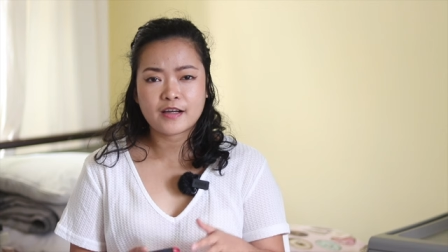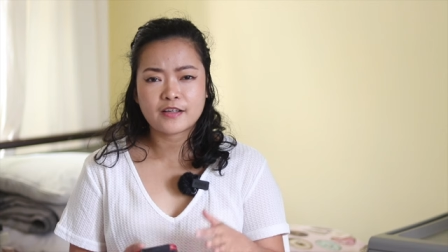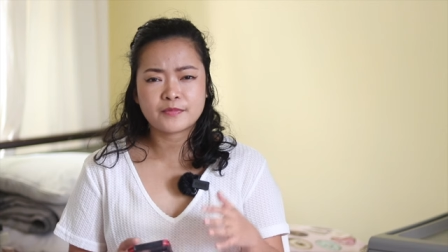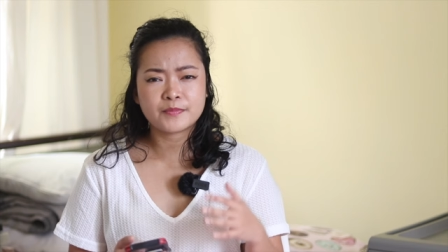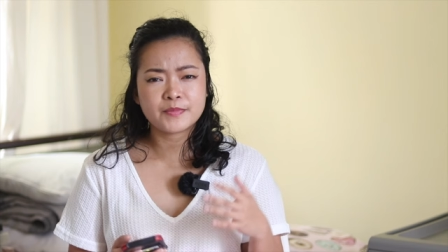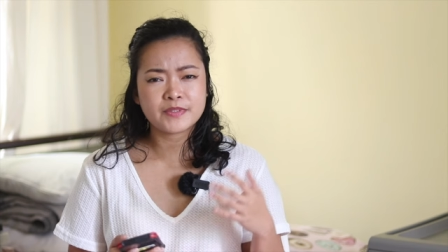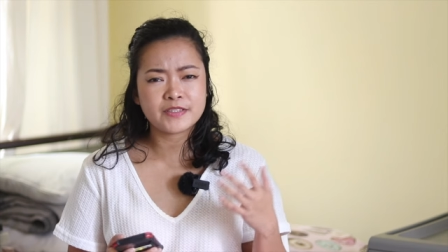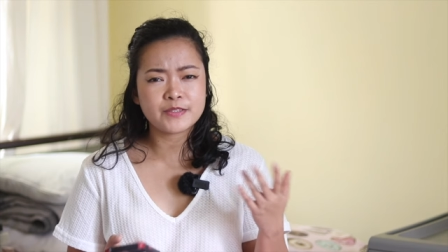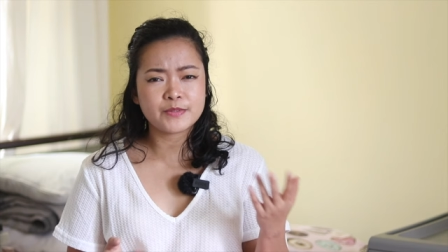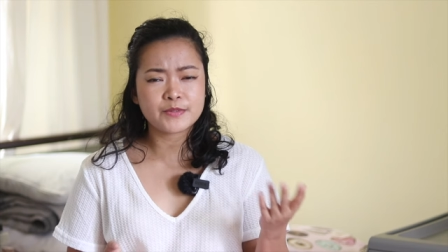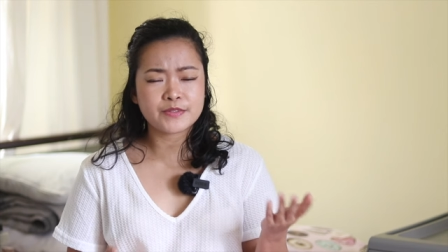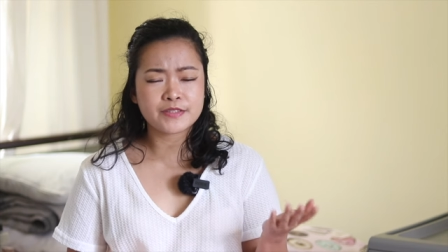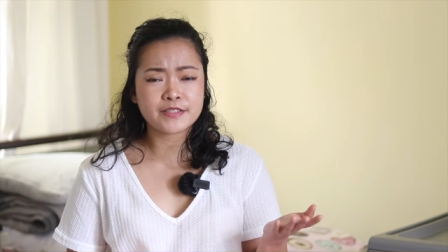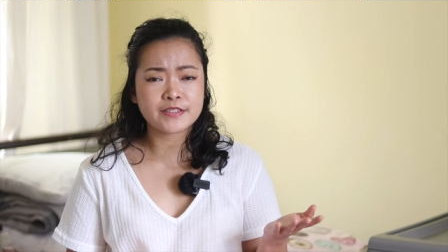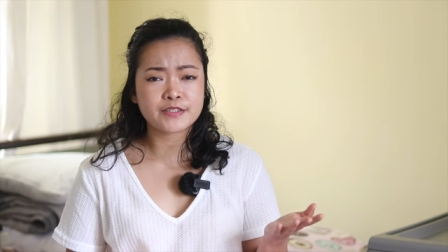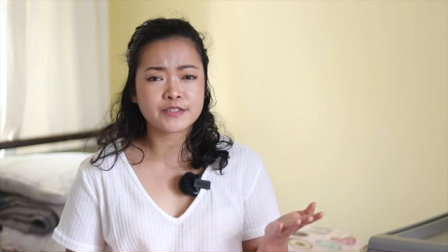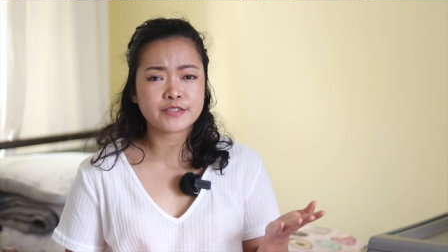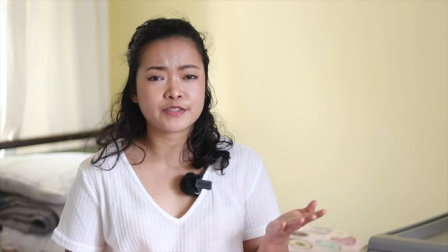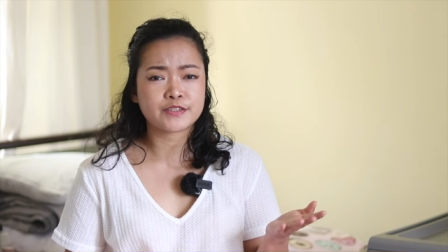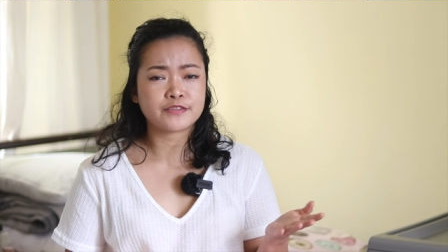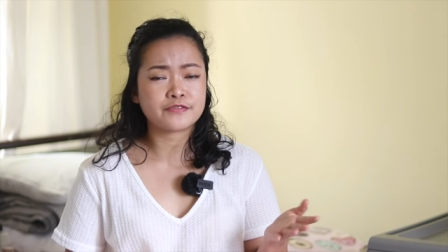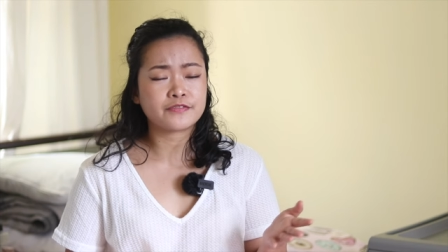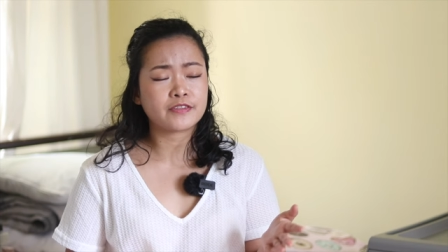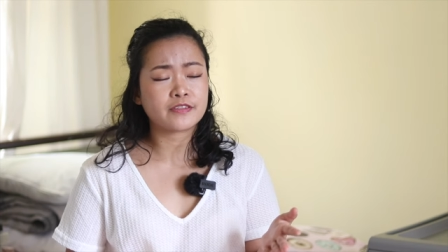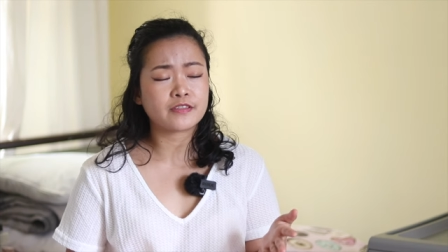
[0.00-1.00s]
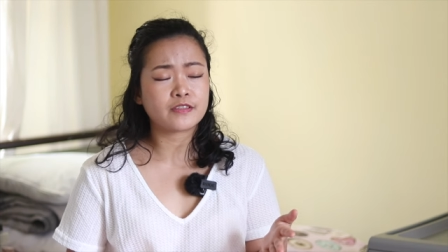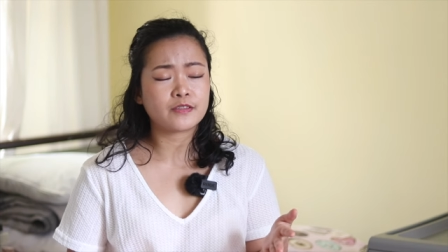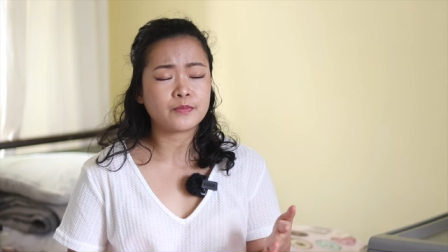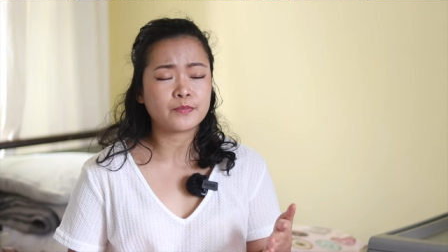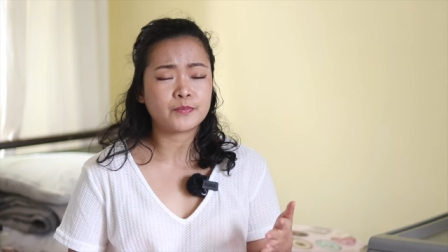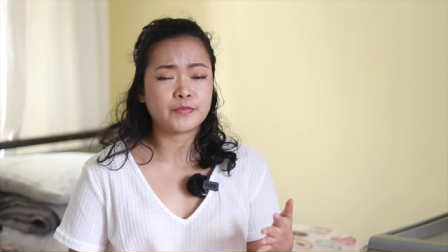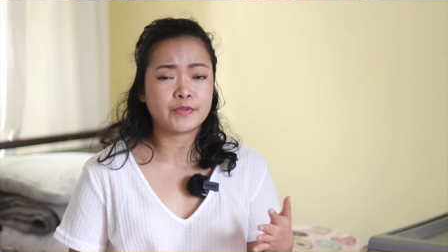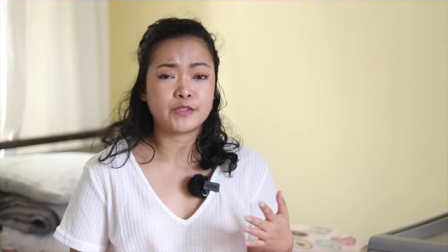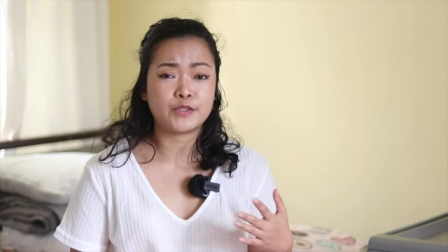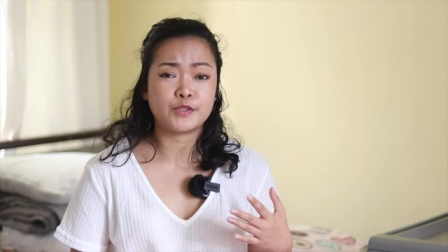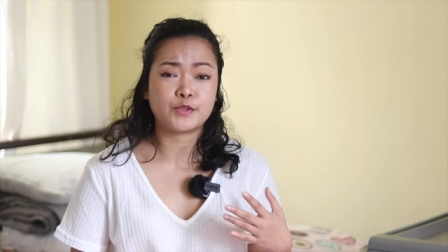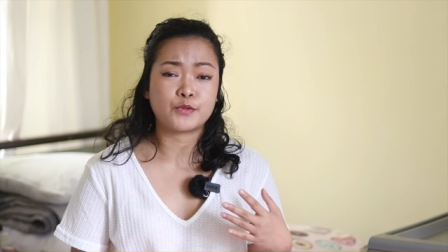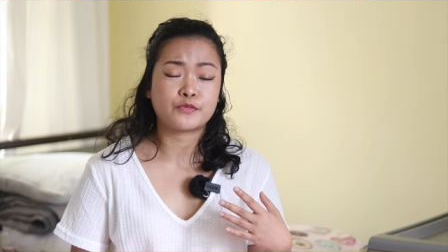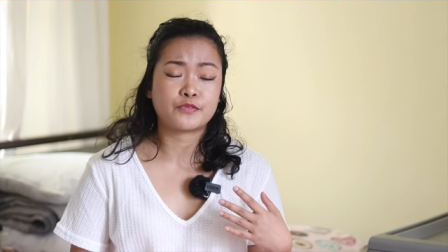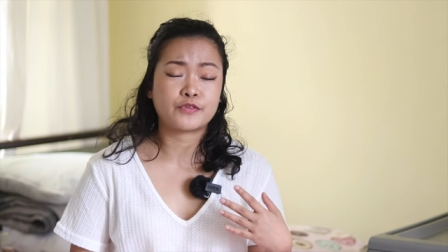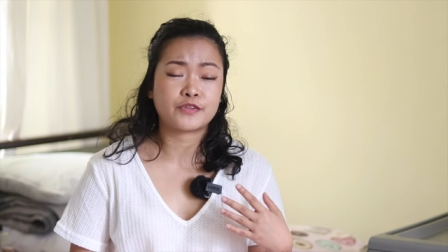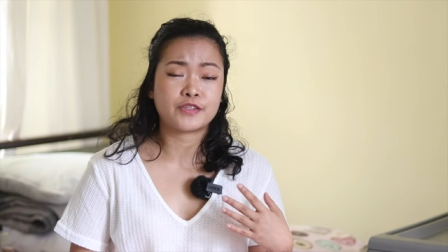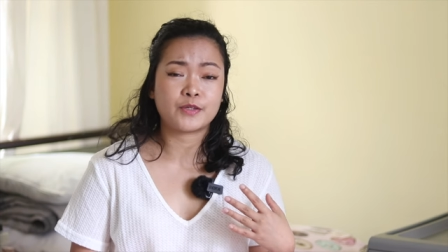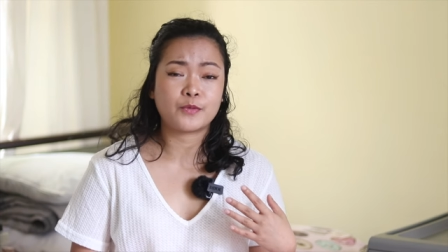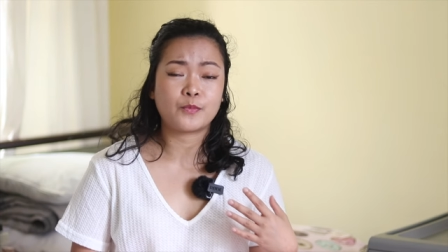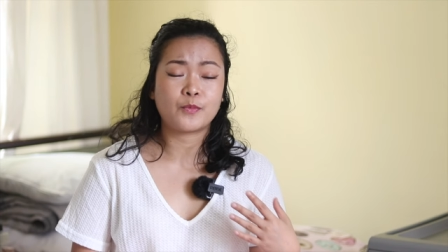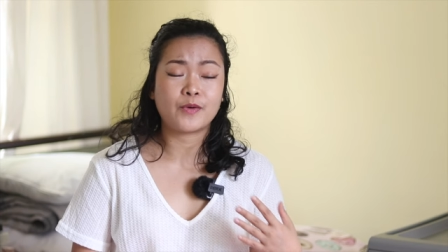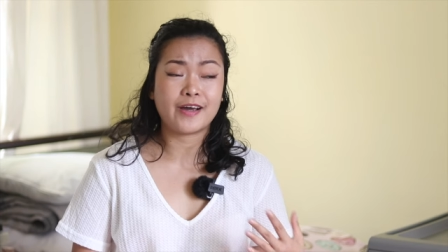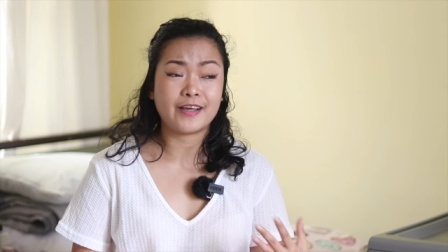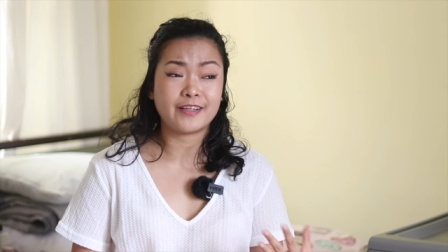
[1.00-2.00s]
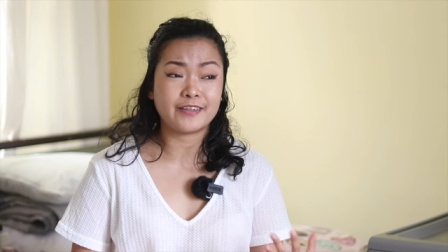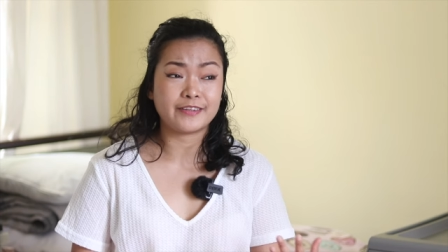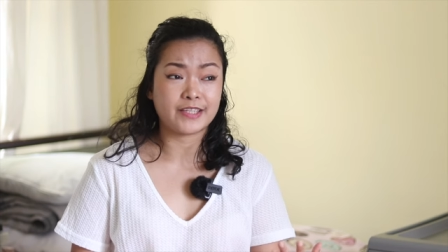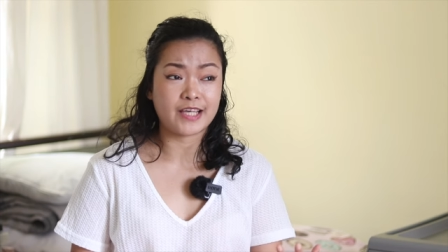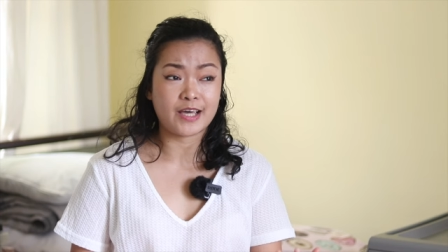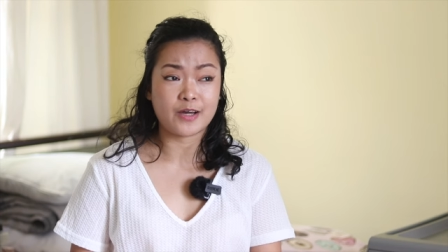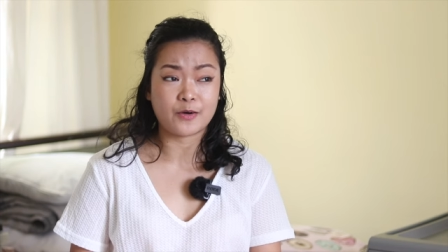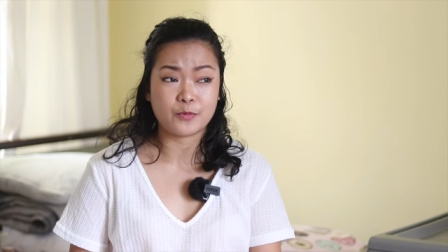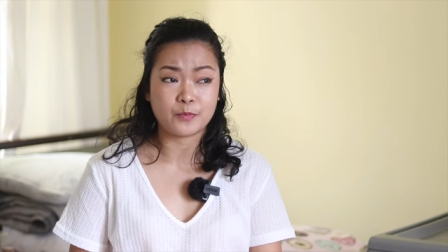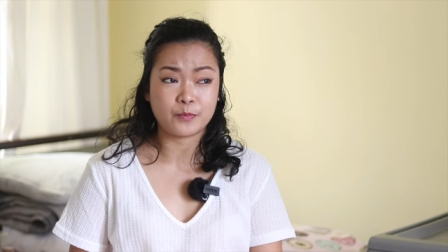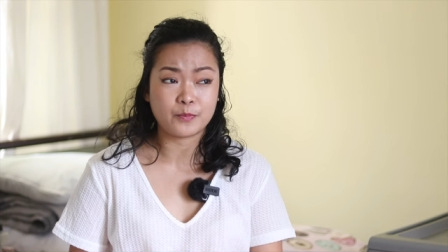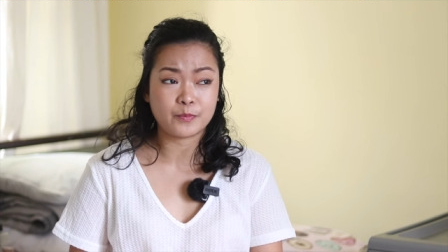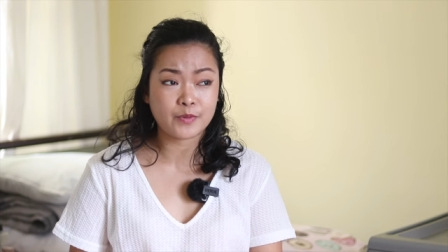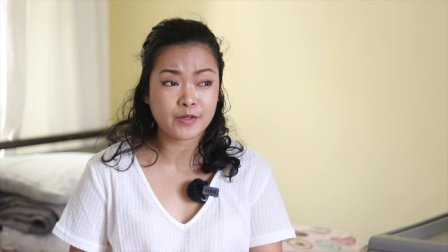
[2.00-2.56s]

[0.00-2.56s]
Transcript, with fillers: I've been using cervical pillow for a while now,